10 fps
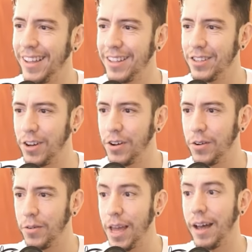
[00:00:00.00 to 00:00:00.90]

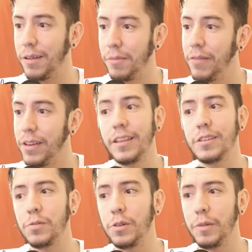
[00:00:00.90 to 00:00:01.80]
So yeah, maybe
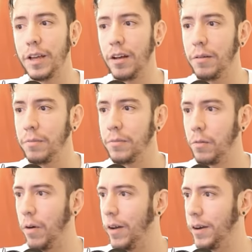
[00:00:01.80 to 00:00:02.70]
this will become
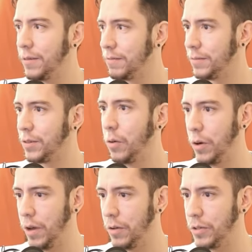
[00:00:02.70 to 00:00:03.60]
one. Who
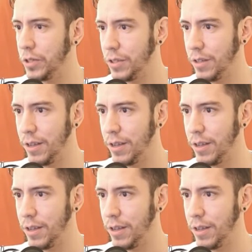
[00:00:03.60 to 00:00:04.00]
knows?